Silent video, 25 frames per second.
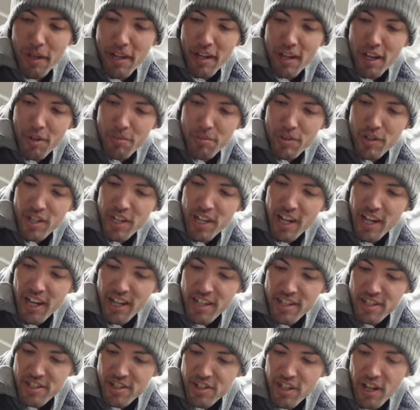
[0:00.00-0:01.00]
that helps you
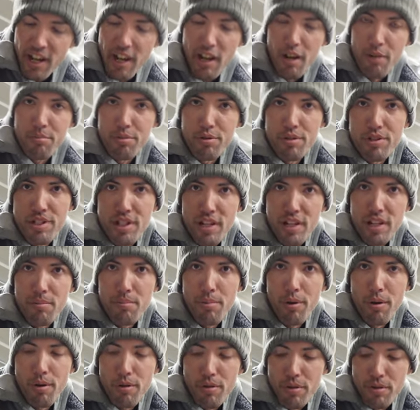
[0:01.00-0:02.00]
guys. Check out Brew City
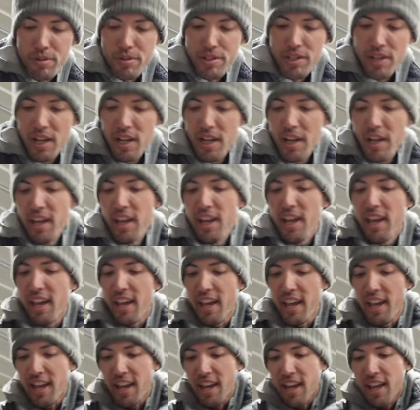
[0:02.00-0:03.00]
poles
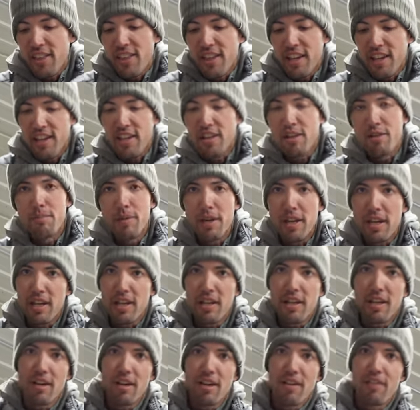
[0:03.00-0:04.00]
and I think you'll
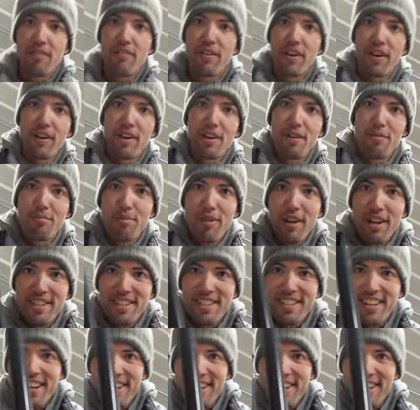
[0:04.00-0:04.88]
be very impressed.